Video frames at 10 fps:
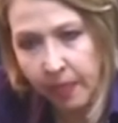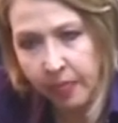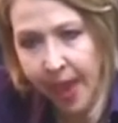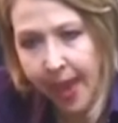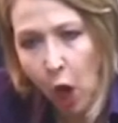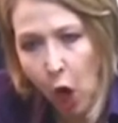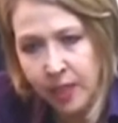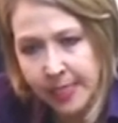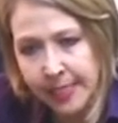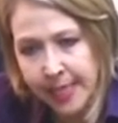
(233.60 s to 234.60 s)
They
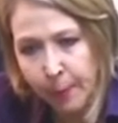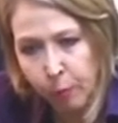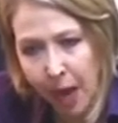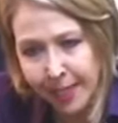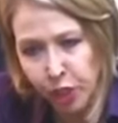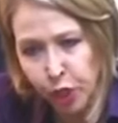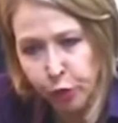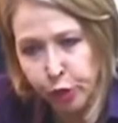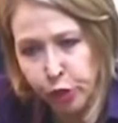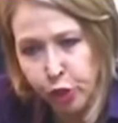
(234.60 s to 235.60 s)
are the state
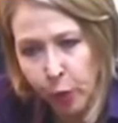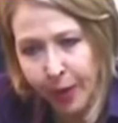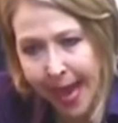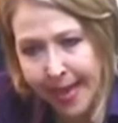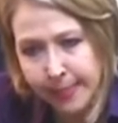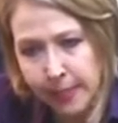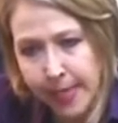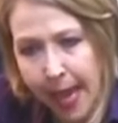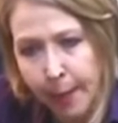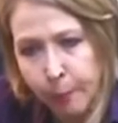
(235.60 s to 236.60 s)
prosecutors, Joe
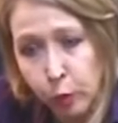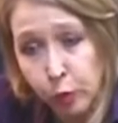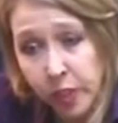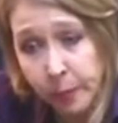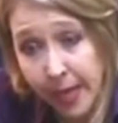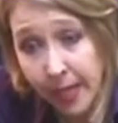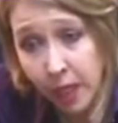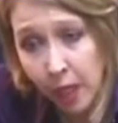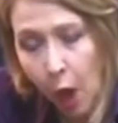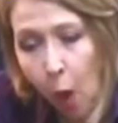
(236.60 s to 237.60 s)
Casserly and Bruce Smith,